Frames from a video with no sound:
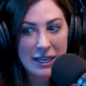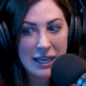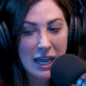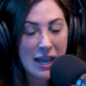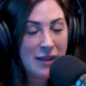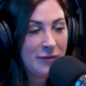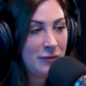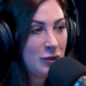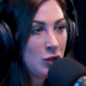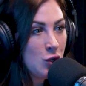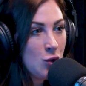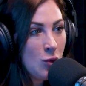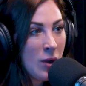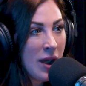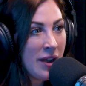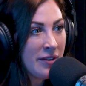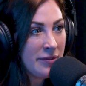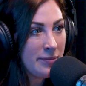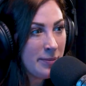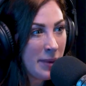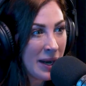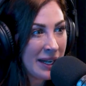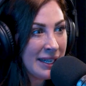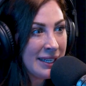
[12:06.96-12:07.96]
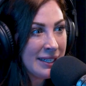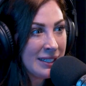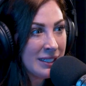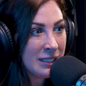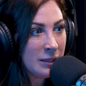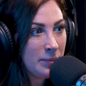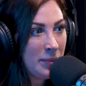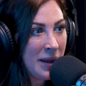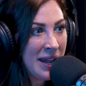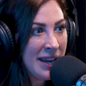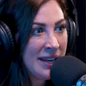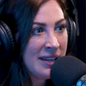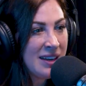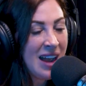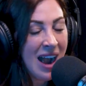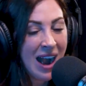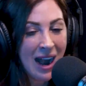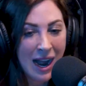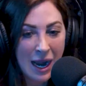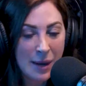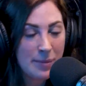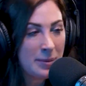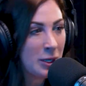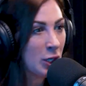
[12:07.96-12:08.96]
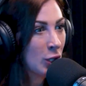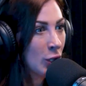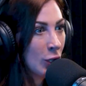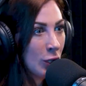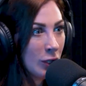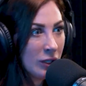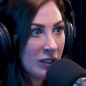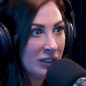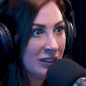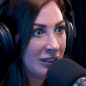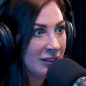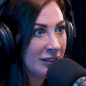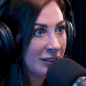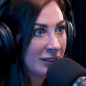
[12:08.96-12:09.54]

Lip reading: if you have money to spend, I'm your girl.